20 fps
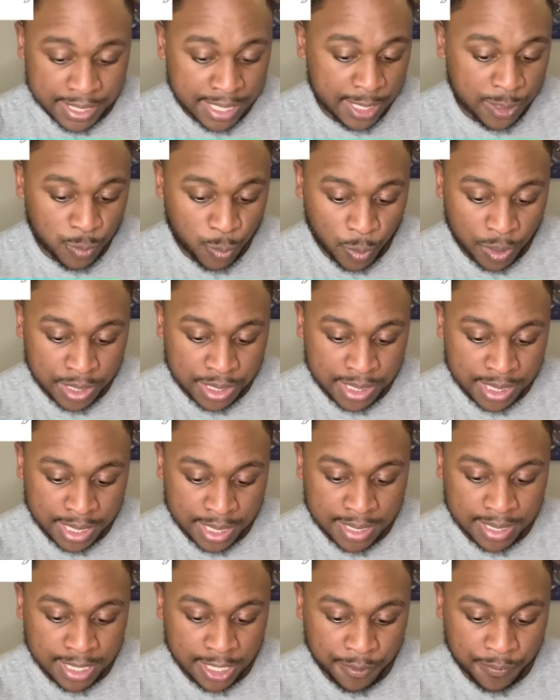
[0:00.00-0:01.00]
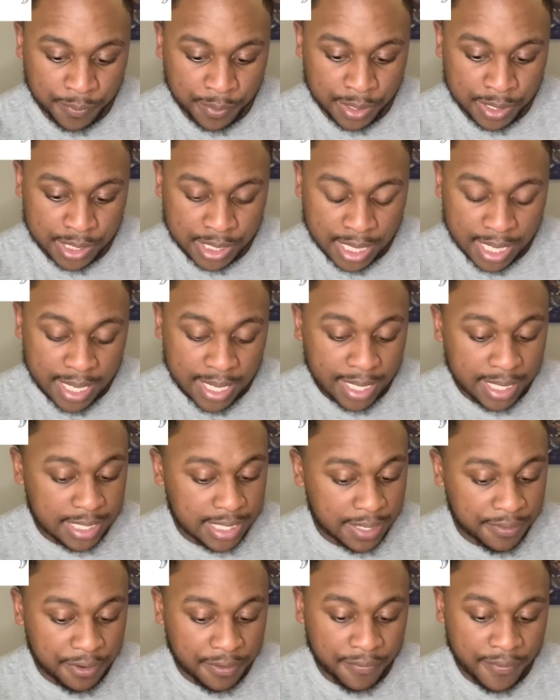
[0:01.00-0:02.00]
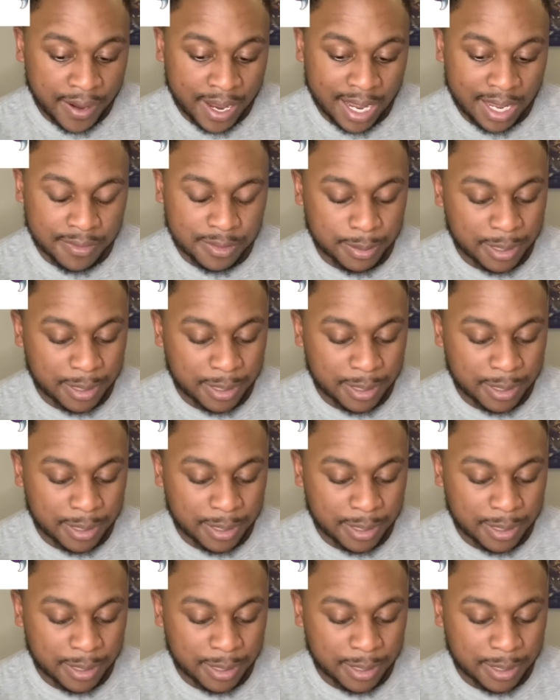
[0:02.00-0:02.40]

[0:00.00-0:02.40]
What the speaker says: It has 110 defense and 75